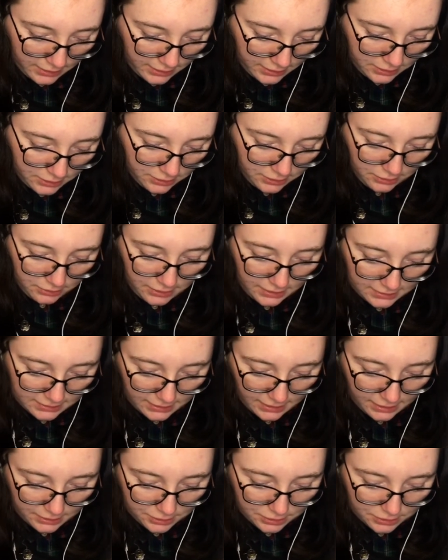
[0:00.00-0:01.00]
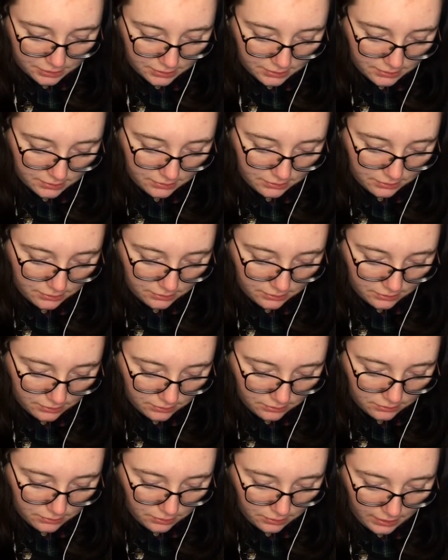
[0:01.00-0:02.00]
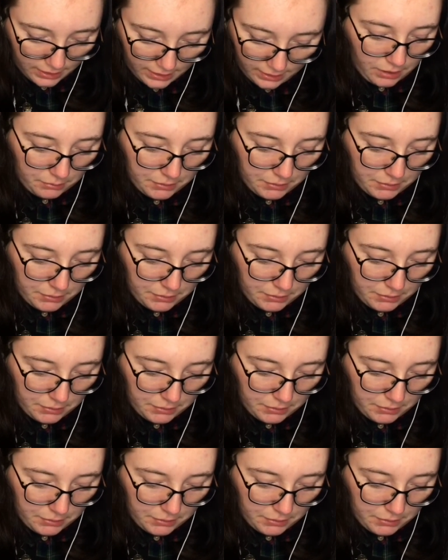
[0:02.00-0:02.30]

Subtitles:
to-do list and just do that.